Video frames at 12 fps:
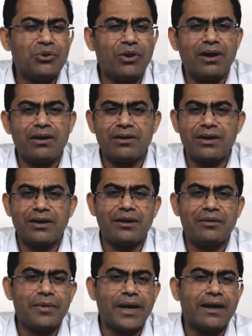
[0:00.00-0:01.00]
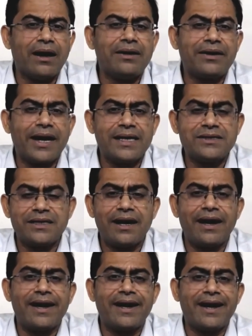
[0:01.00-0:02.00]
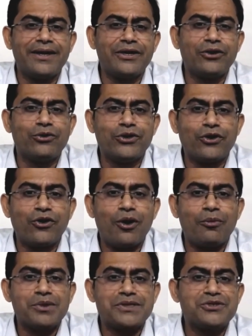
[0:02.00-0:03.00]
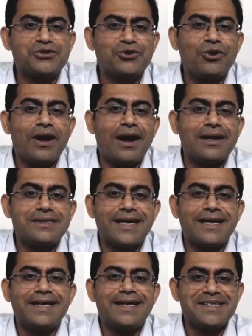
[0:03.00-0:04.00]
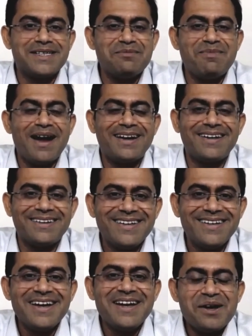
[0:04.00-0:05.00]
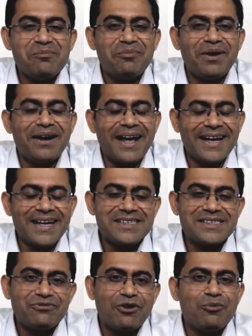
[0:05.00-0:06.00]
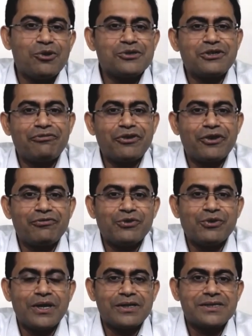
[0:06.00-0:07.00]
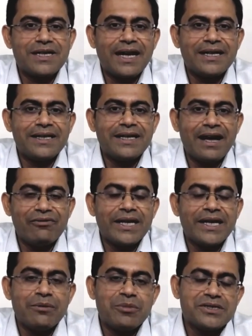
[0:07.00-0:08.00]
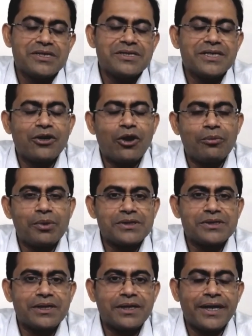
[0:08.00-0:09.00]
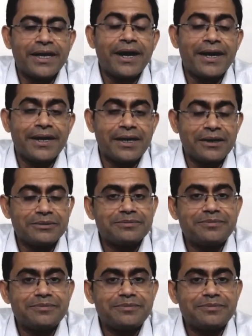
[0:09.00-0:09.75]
you are an ultra HNI and your corpus is so large that it doesn't matter. But I guess for most of your viewers, I think having an emergency corpus is a great idea.